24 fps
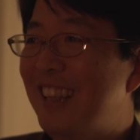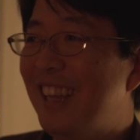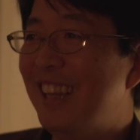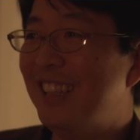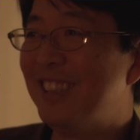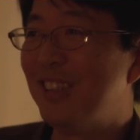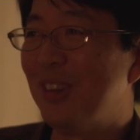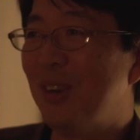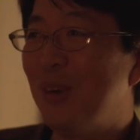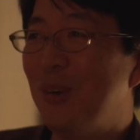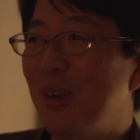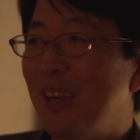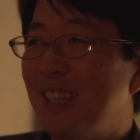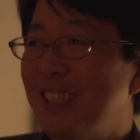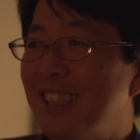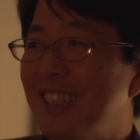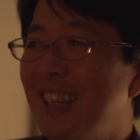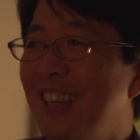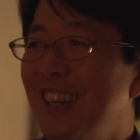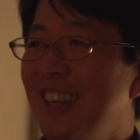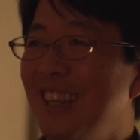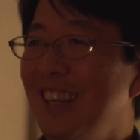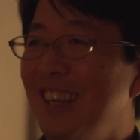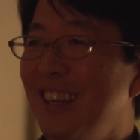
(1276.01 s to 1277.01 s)
There's always,
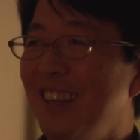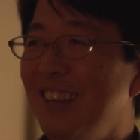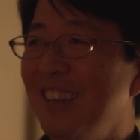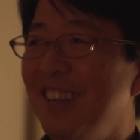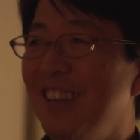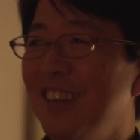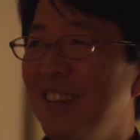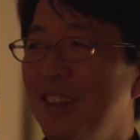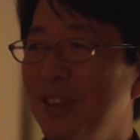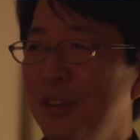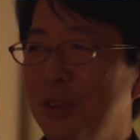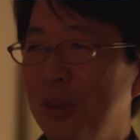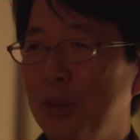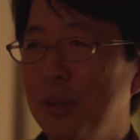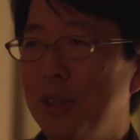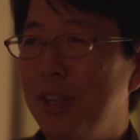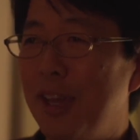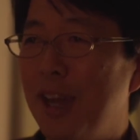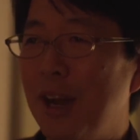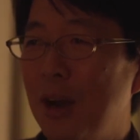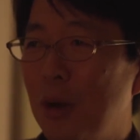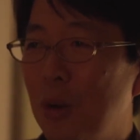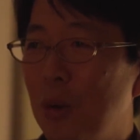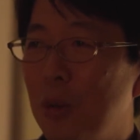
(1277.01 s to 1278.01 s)

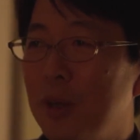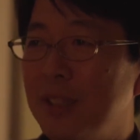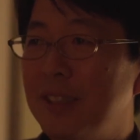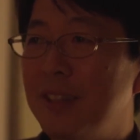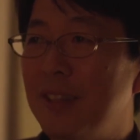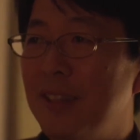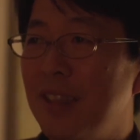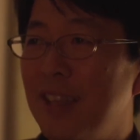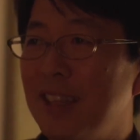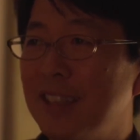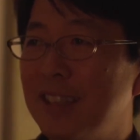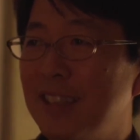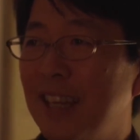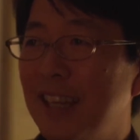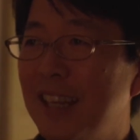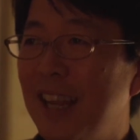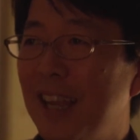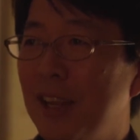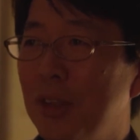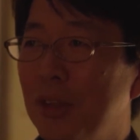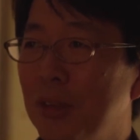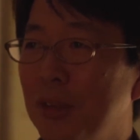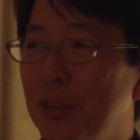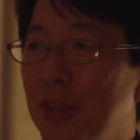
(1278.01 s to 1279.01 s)
there are always things that
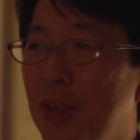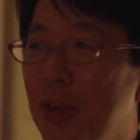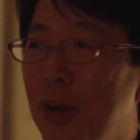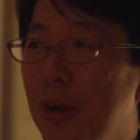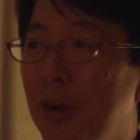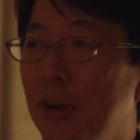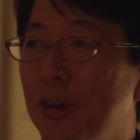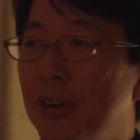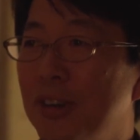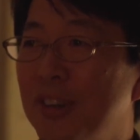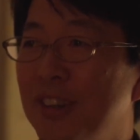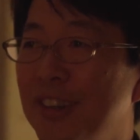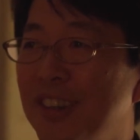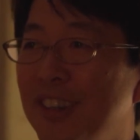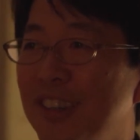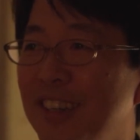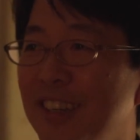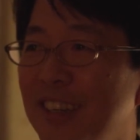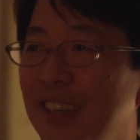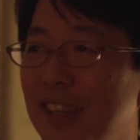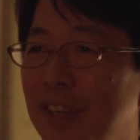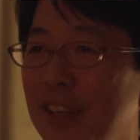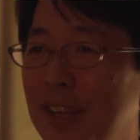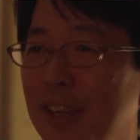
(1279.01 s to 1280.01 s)
I don't know,
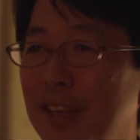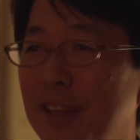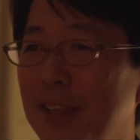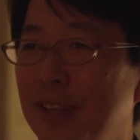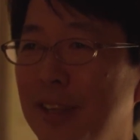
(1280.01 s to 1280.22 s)
and